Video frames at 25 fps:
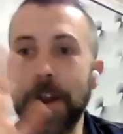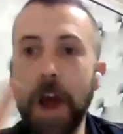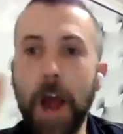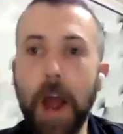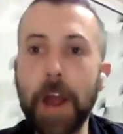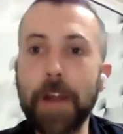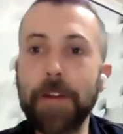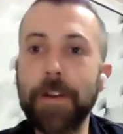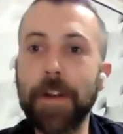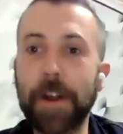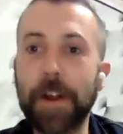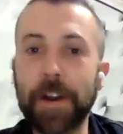no,
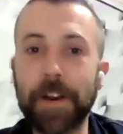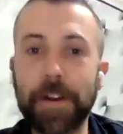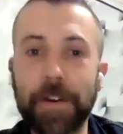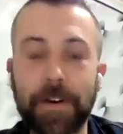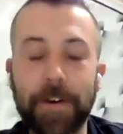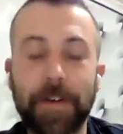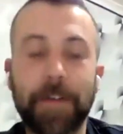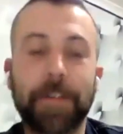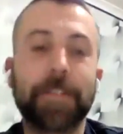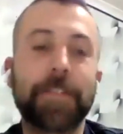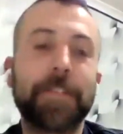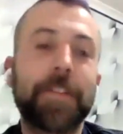not at
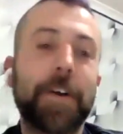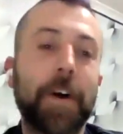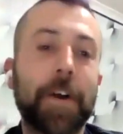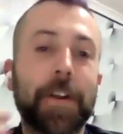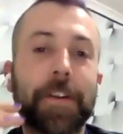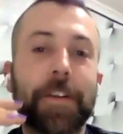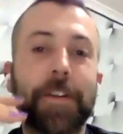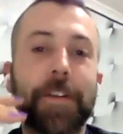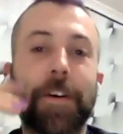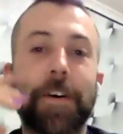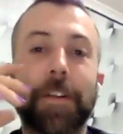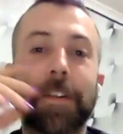all. Not
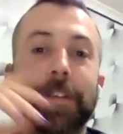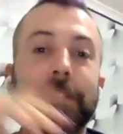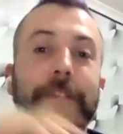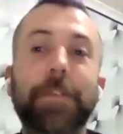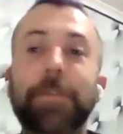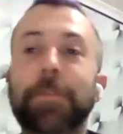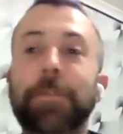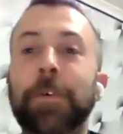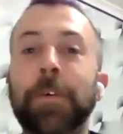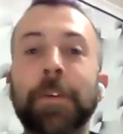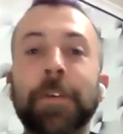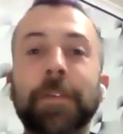at all.
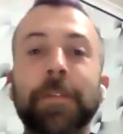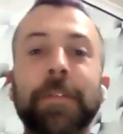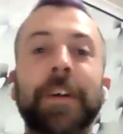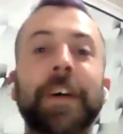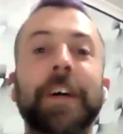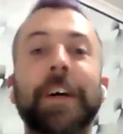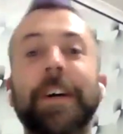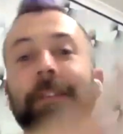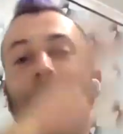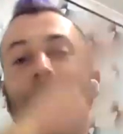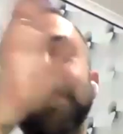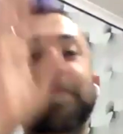You've
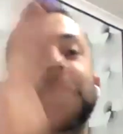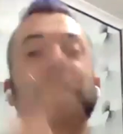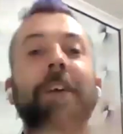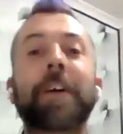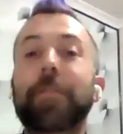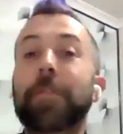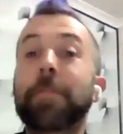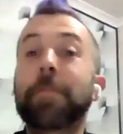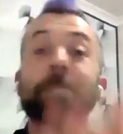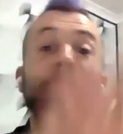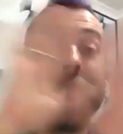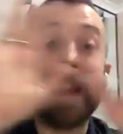
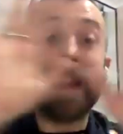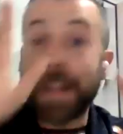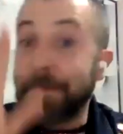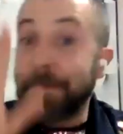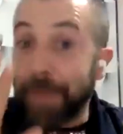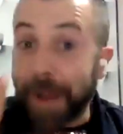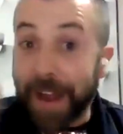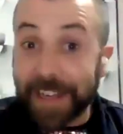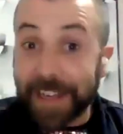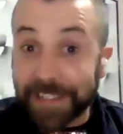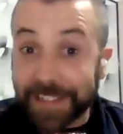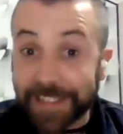covered many
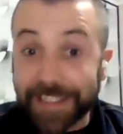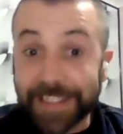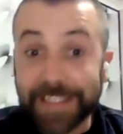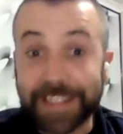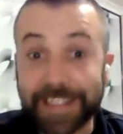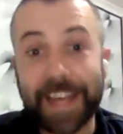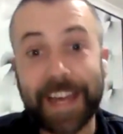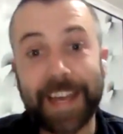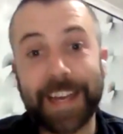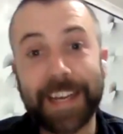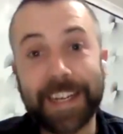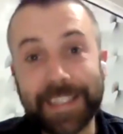bases
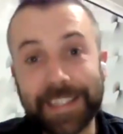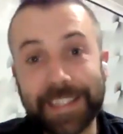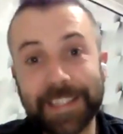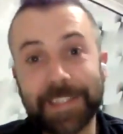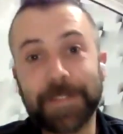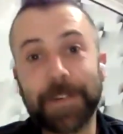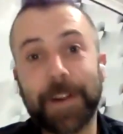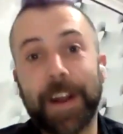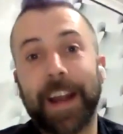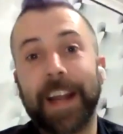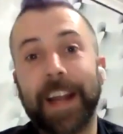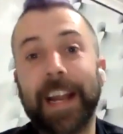there. It's
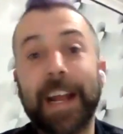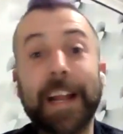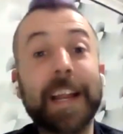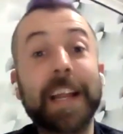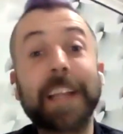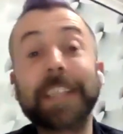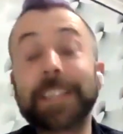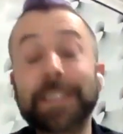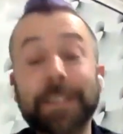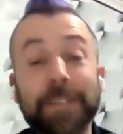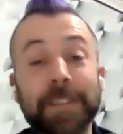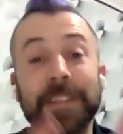great. And
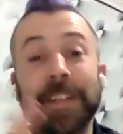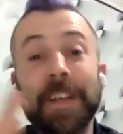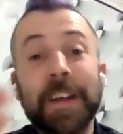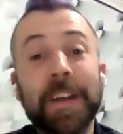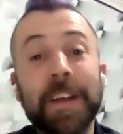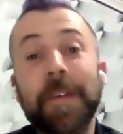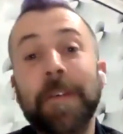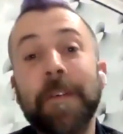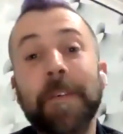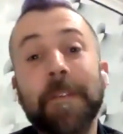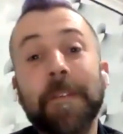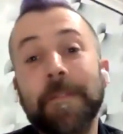that's
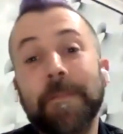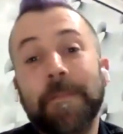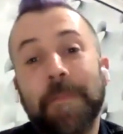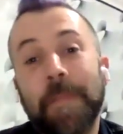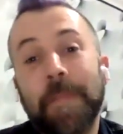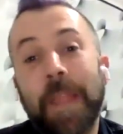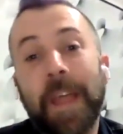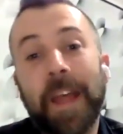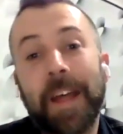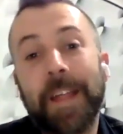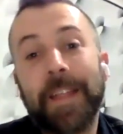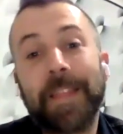
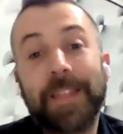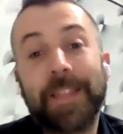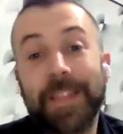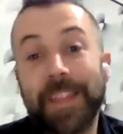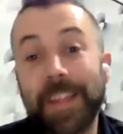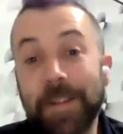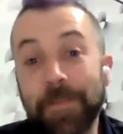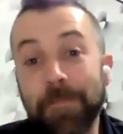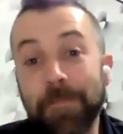the